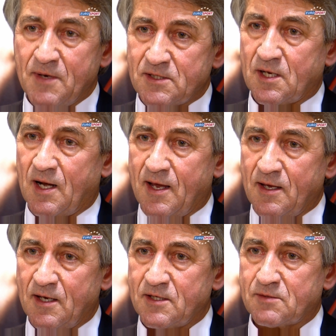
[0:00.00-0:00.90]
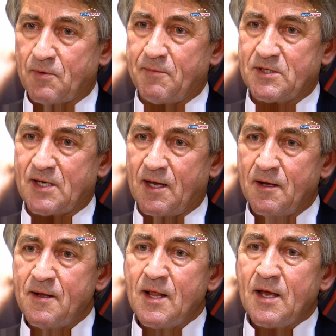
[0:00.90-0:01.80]
mixed relay is where we say,
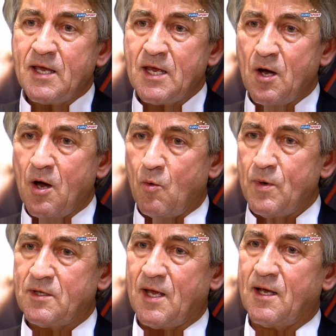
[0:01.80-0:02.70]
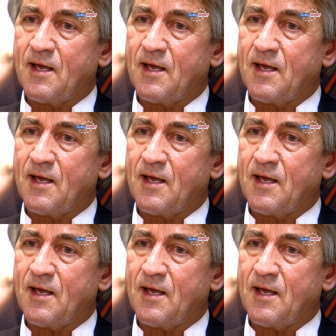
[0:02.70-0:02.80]
here we take